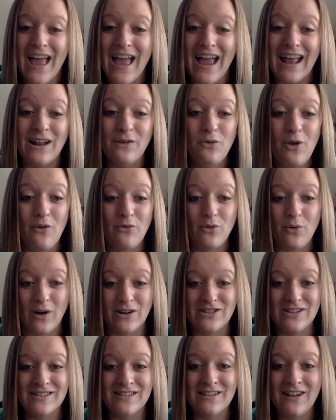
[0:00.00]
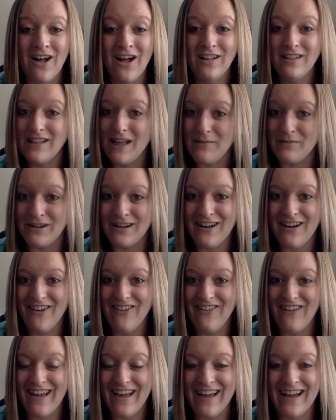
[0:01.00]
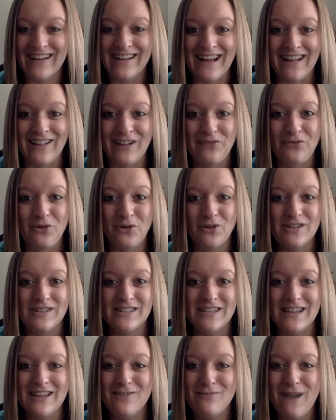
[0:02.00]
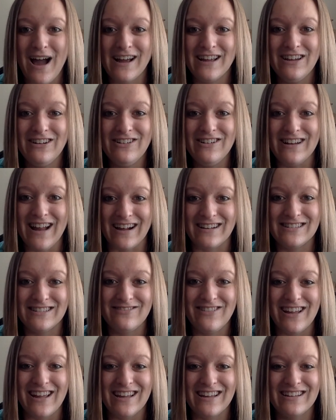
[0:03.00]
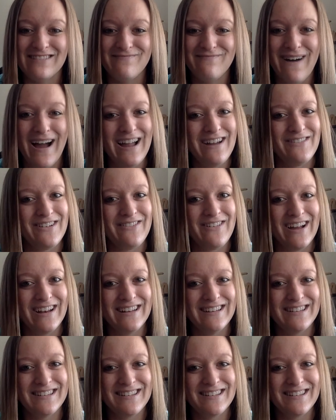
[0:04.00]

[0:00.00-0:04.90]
And if you have questions at all, let me know. And I look forward to seeing you back here next week. Bye, everyone.